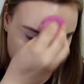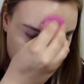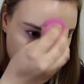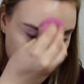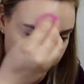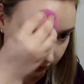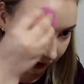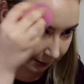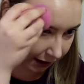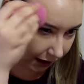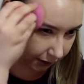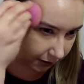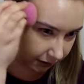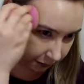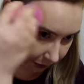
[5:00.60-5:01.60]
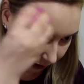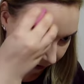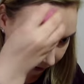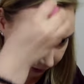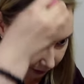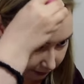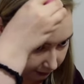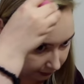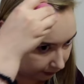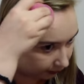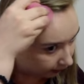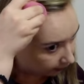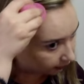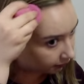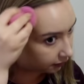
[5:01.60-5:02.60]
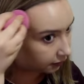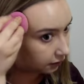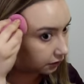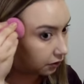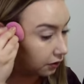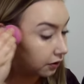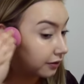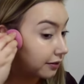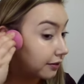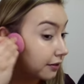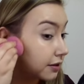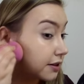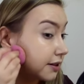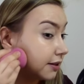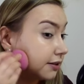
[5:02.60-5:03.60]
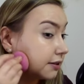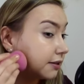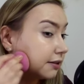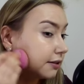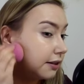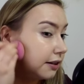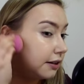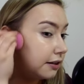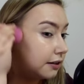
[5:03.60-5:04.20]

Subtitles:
full-time hours, but not consistently.